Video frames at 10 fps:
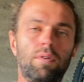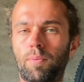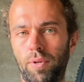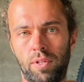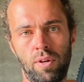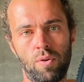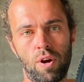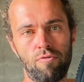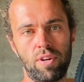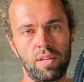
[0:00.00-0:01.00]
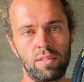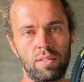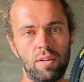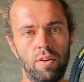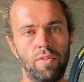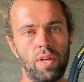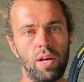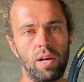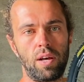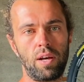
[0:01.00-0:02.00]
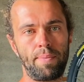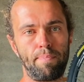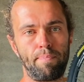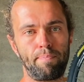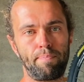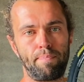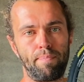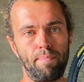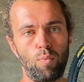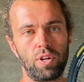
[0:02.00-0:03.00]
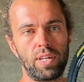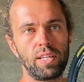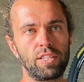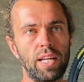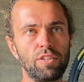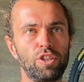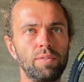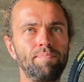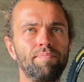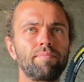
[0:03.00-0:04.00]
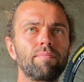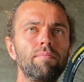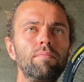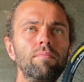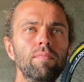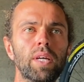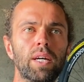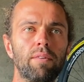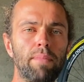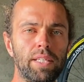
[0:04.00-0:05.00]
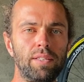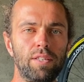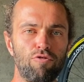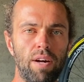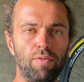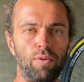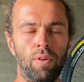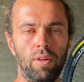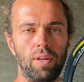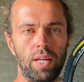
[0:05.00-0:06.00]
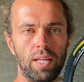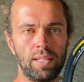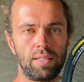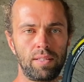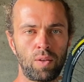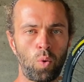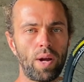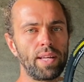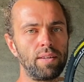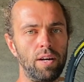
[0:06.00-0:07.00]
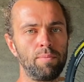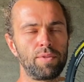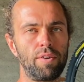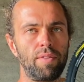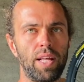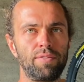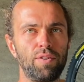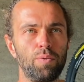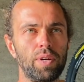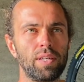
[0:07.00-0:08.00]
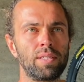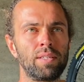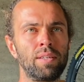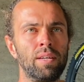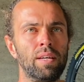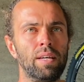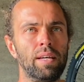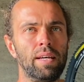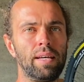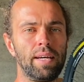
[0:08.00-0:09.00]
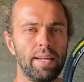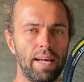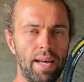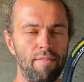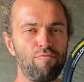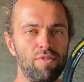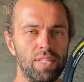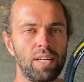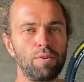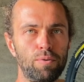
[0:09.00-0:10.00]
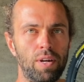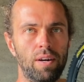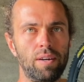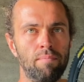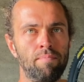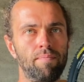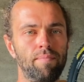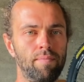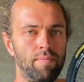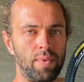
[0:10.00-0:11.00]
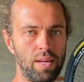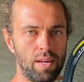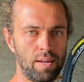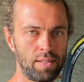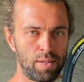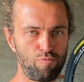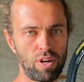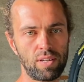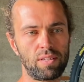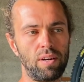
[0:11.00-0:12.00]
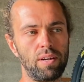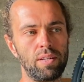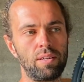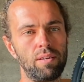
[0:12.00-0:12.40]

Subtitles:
I put 2 O-rings on the one on each stanchion, and I measured the travel at least 20 times over the last few weeks, and every single time the spring side